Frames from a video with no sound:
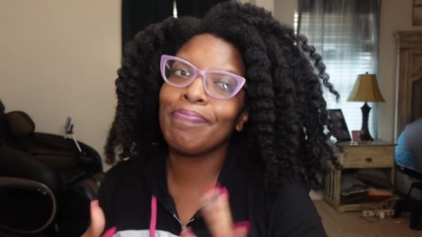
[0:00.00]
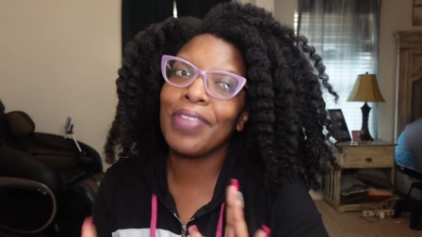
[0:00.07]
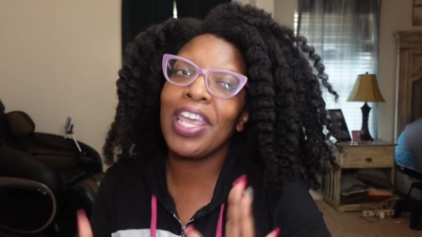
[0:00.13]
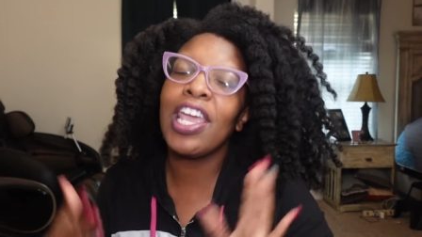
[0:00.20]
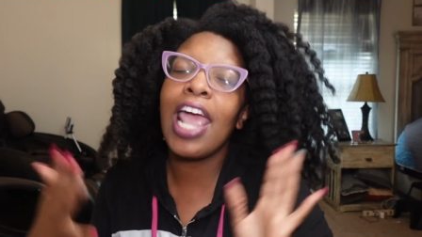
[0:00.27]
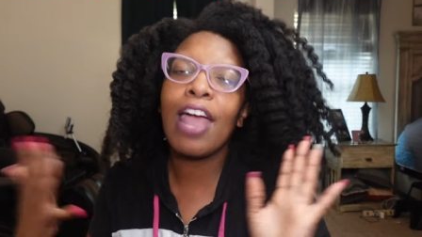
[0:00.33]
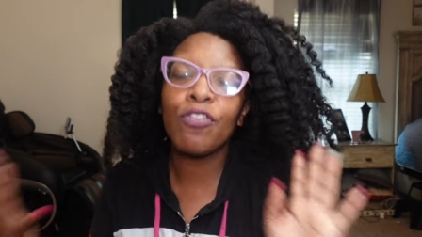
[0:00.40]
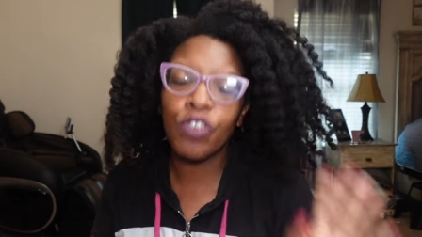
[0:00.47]

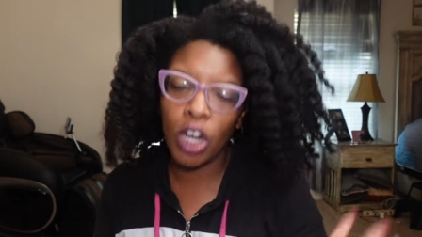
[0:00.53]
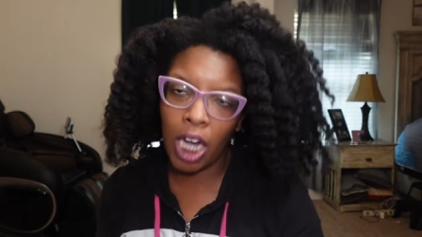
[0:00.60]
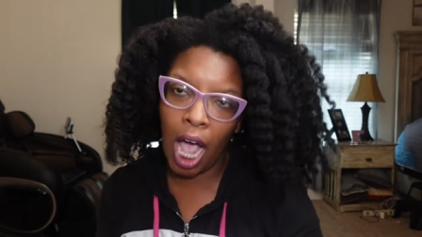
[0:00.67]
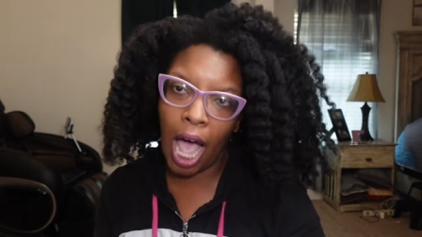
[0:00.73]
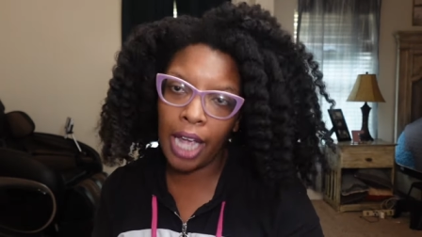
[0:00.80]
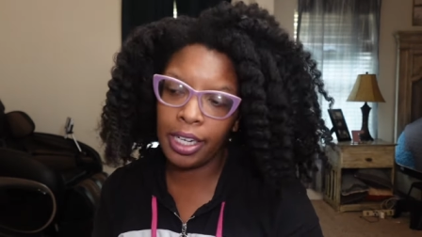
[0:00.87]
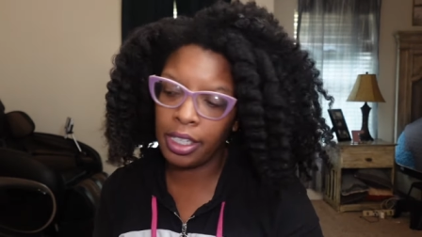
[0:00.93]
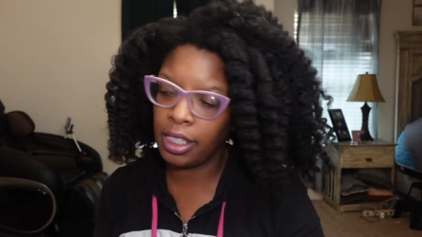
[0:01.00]
he had
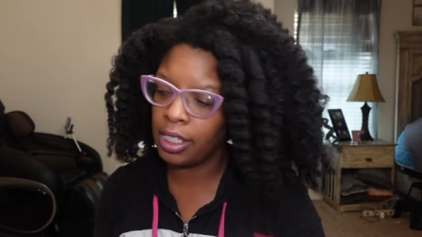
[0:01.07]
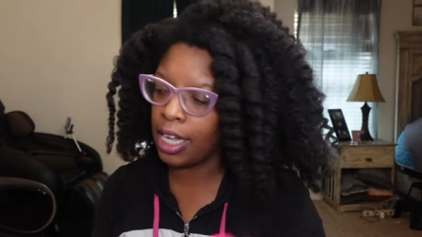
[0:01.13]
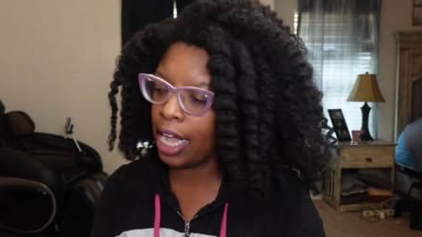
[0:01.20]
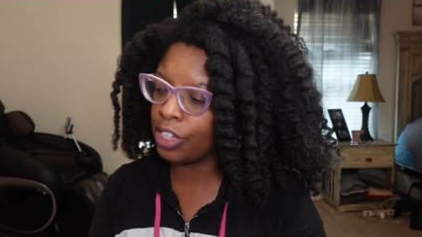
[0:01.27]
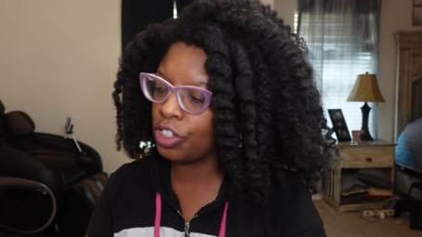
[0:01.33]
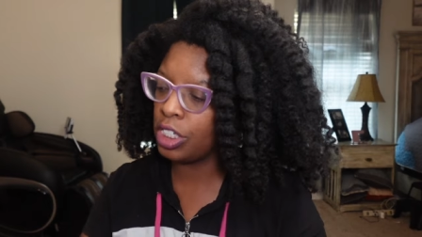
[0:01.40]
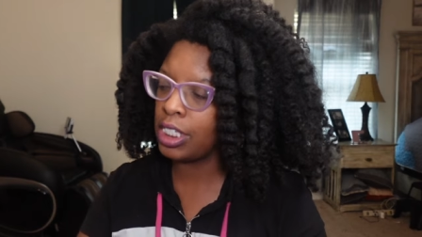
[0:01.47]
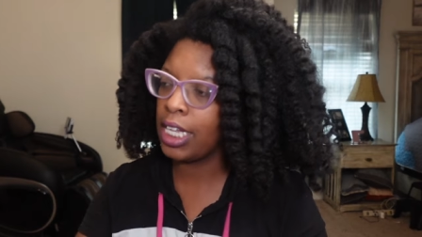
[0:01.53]
forgotten,
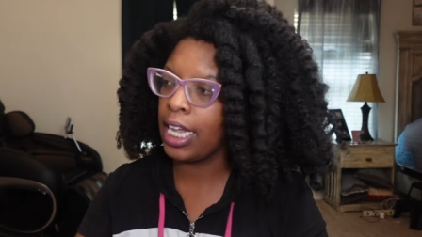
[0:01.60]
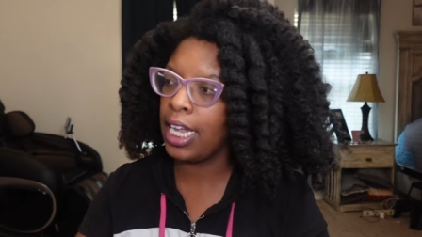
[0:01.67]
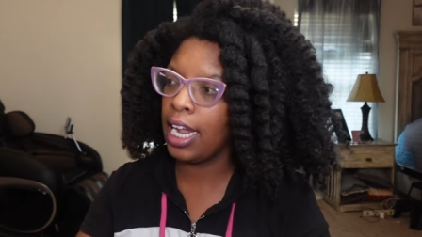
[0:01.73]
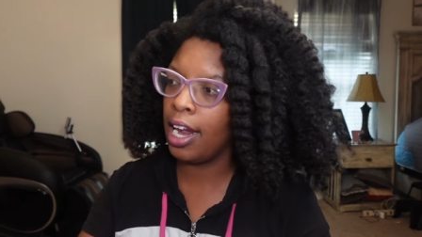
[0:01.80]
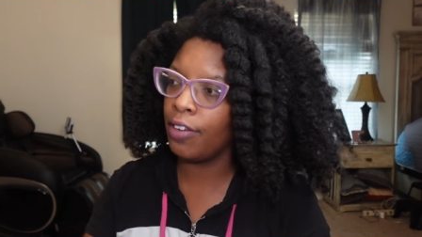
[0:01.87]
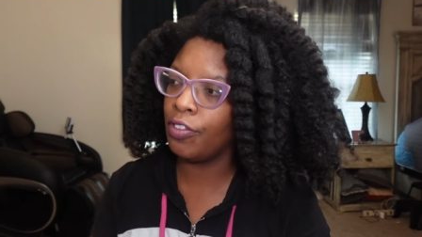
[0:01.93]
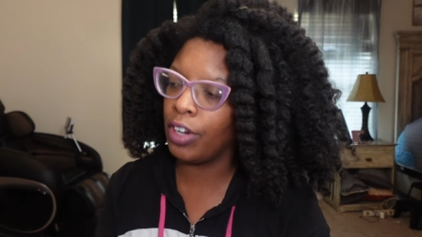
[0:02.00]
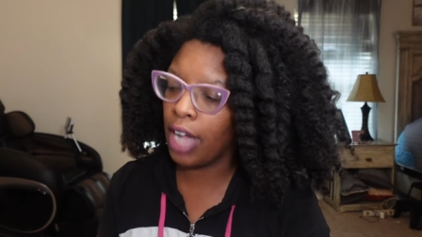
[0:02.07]
I should say, he
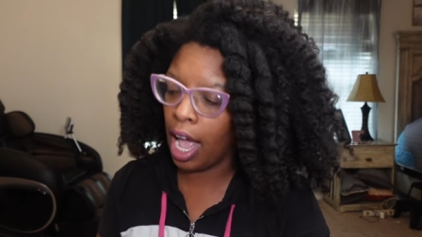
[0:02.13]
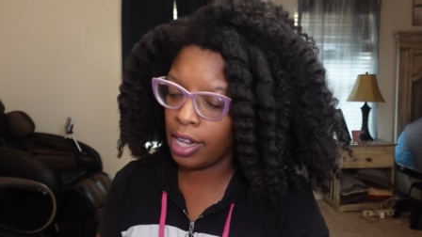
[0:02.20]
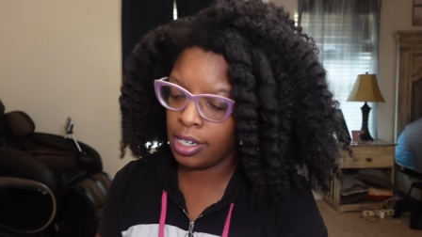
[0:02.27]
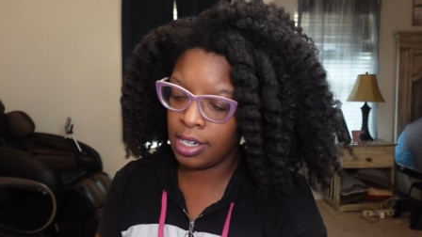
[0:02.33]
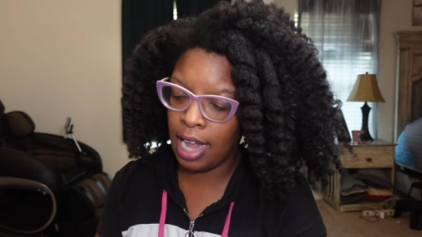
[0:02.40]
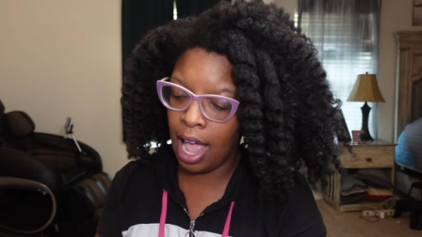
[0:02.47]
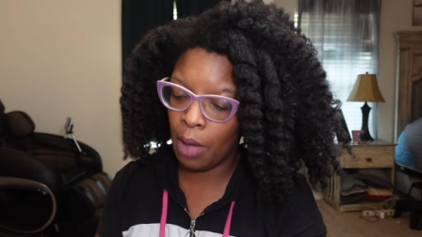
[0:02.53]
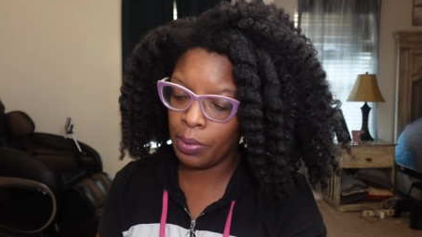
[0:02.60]
had
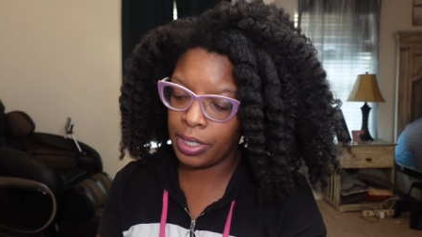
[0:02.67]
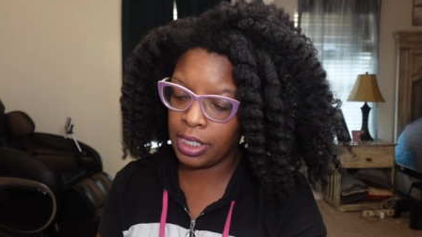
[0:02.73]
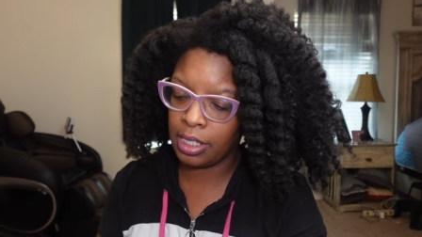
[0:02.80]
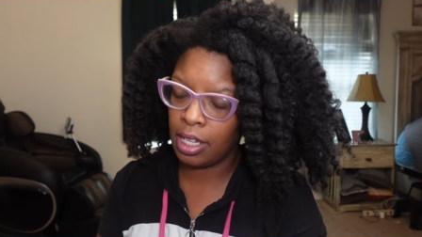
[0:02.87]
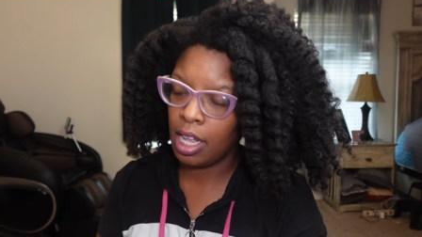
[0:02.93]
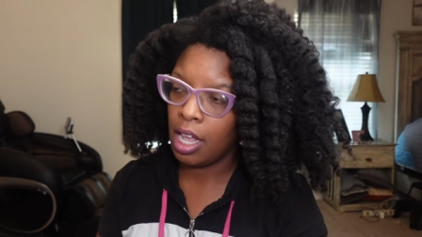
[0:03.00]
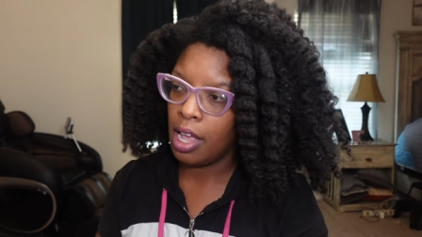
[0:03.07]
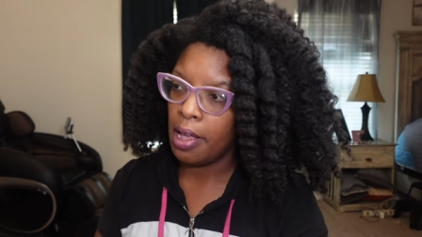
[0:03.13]
forgotten I was